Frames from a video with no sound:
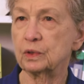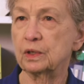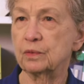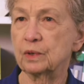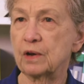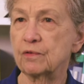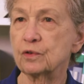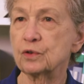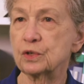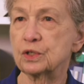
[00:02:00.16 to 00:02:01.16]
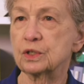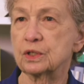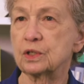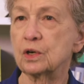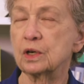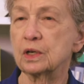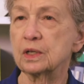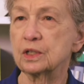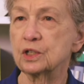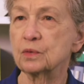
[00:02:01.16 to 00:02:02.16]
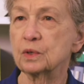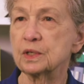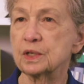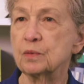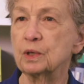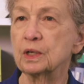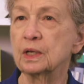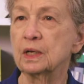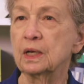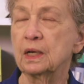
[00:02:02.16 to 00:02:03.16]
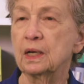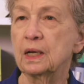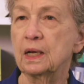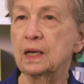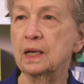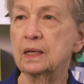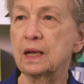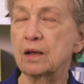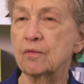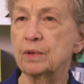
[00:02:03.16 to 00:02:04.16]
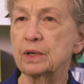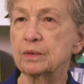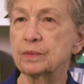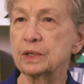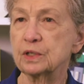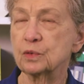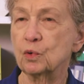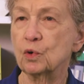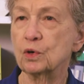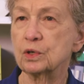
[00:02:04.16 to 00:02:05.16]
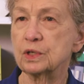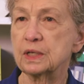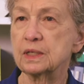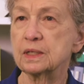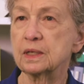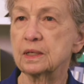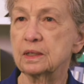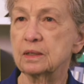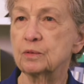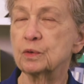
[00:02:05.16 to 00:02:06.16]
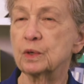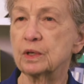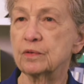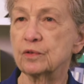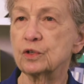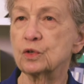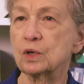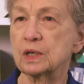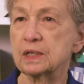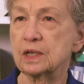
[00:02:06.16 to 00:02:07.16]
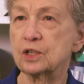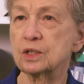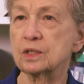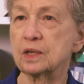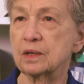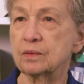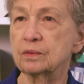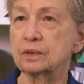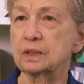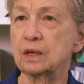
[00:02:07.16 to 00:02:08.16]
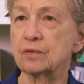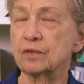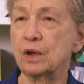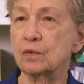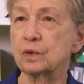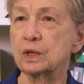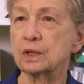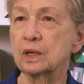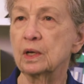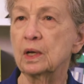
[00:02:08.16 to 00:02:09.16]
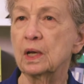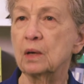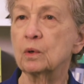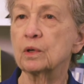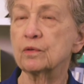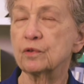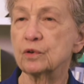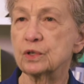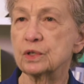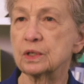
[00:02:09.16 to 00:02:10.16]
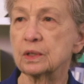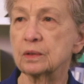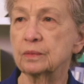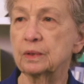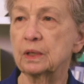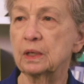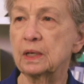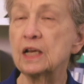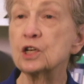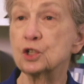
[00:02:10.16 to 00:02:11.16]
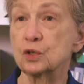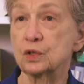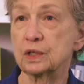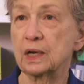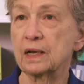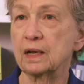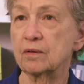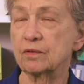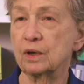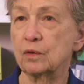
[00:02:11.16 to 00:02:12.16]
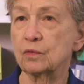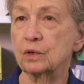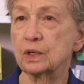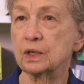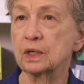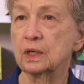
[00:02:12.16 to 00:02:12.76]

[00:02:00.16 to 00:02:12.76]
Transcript: really when I first started in the General Assembly, and have been a big supporter since then. It was one of the first organizations I got involved with, and one of the first issues that I got involved with.